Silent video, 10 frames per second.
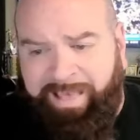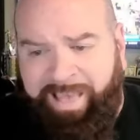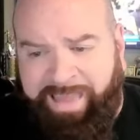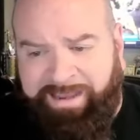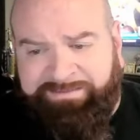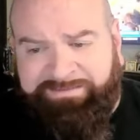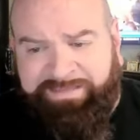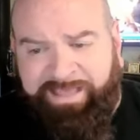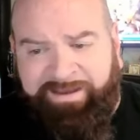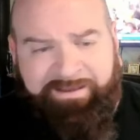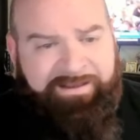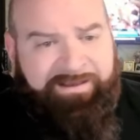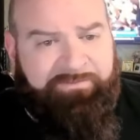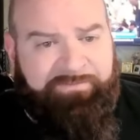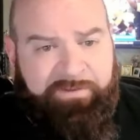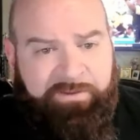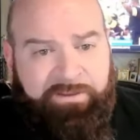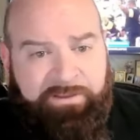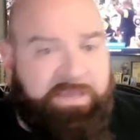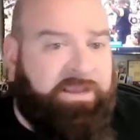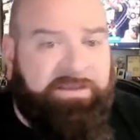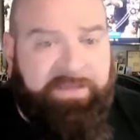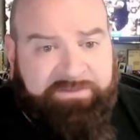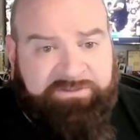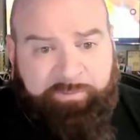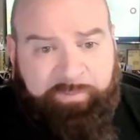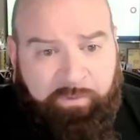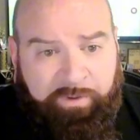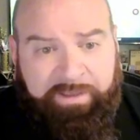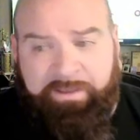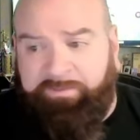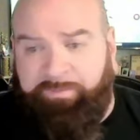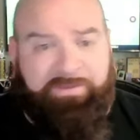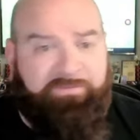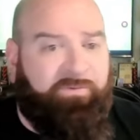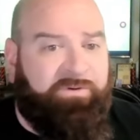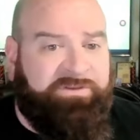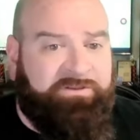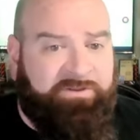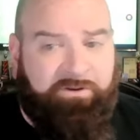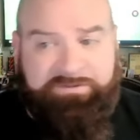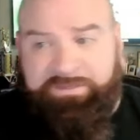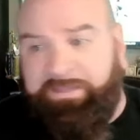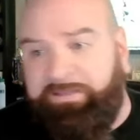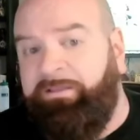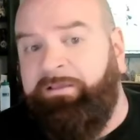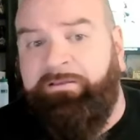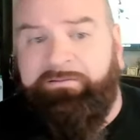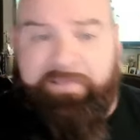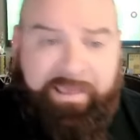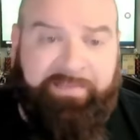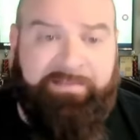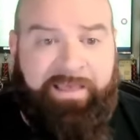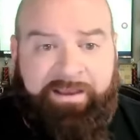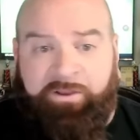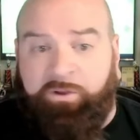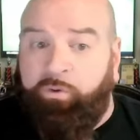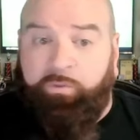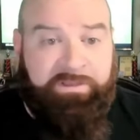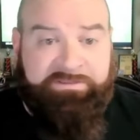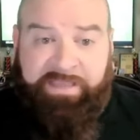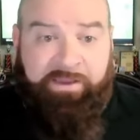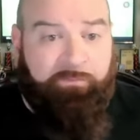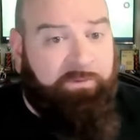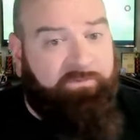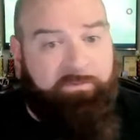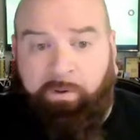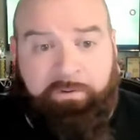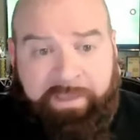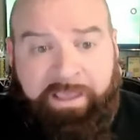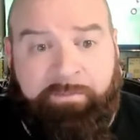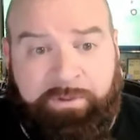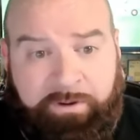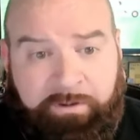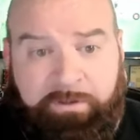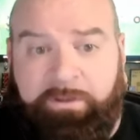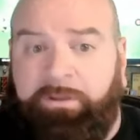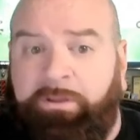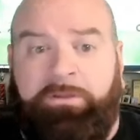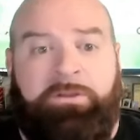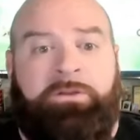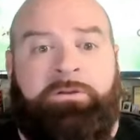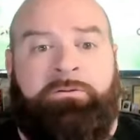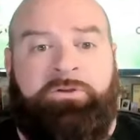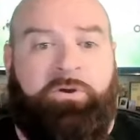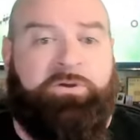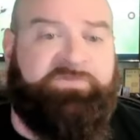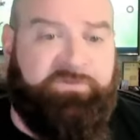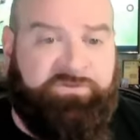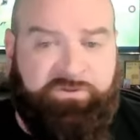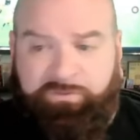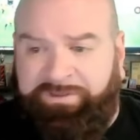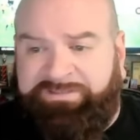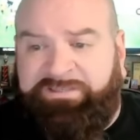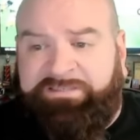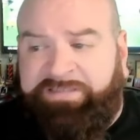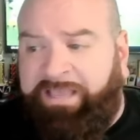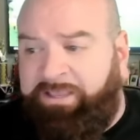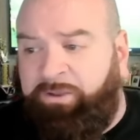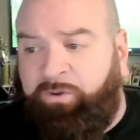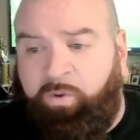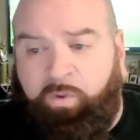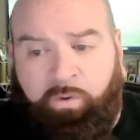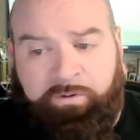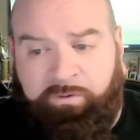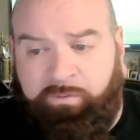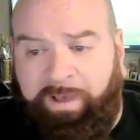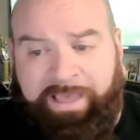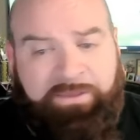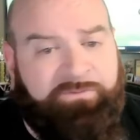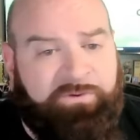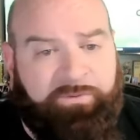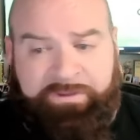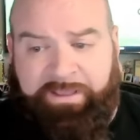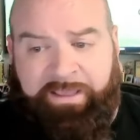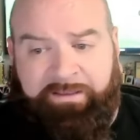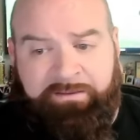instead of kicking the extra point to make it 14-13, Dan Lanning, who is a riverboat gambler, goes for 2. It's the second quarter. Why are you doing that?